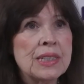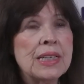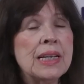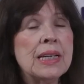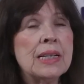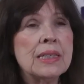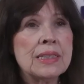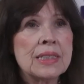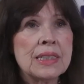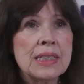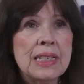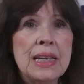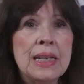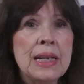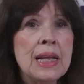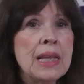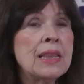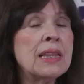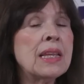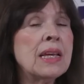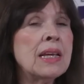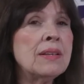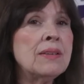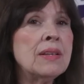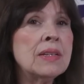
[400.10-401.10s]
to its,
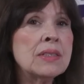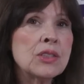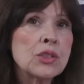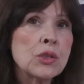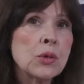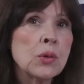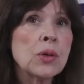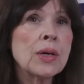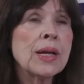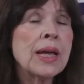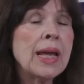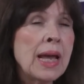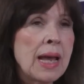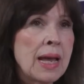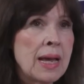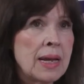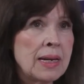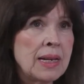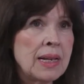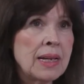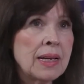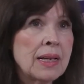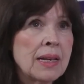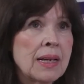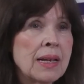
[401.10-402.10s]
anything that's
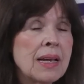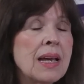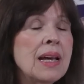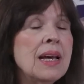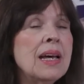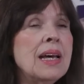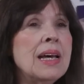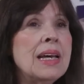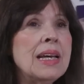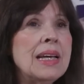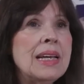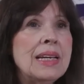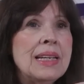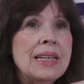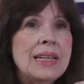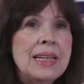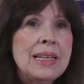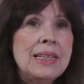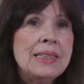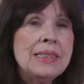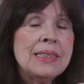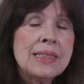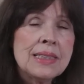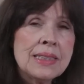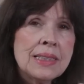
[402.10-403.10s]
organic, it
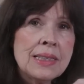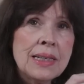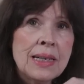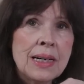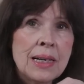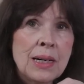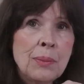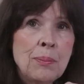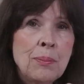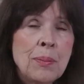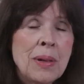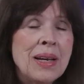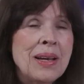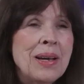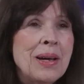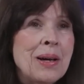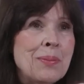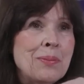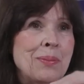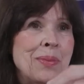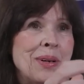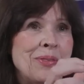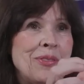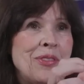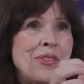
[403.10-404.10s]
eats it up
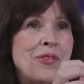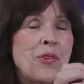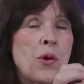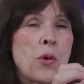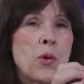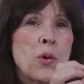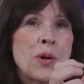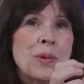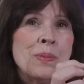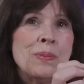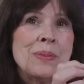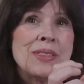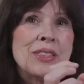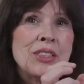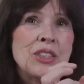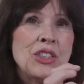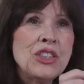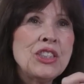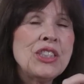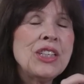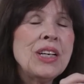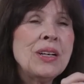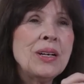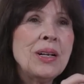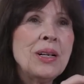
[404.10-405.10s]
but forms a
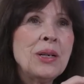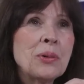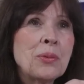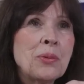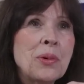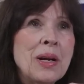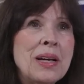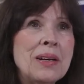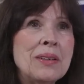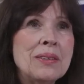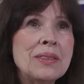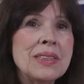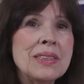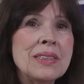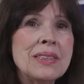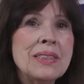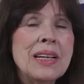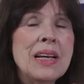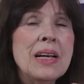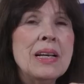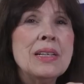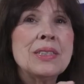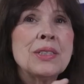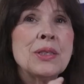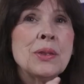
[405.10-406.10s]
shell around it.
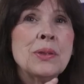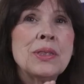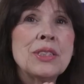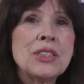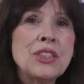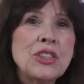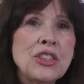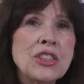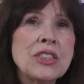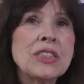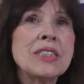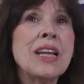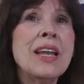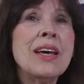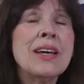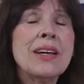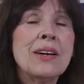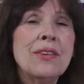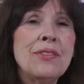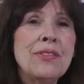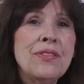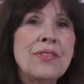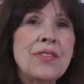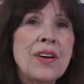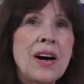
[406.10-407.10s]
So it's just like
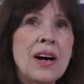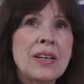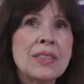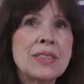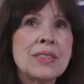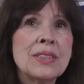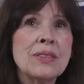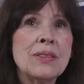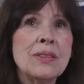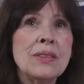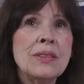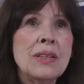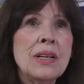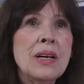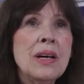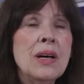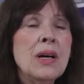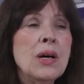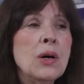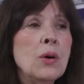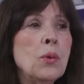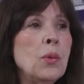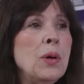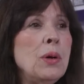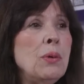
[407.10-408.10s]
a fossil.
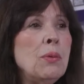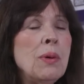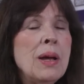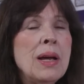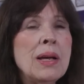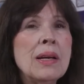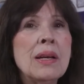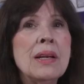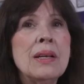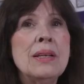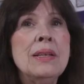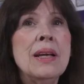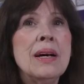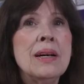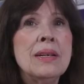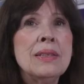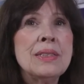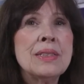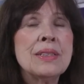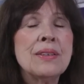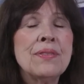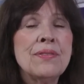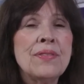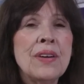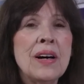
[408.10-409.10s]
We
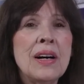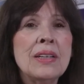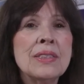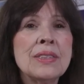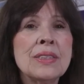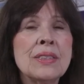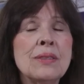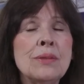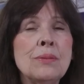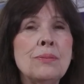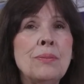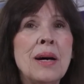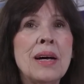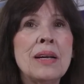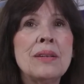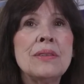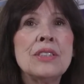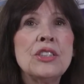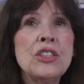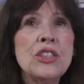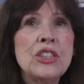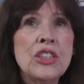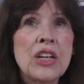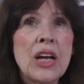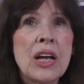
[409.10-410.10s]
recognize a fossil by the
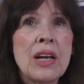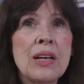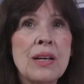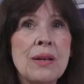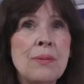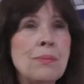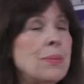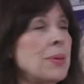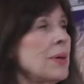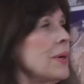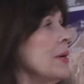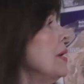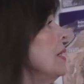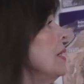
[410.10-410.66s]
shape.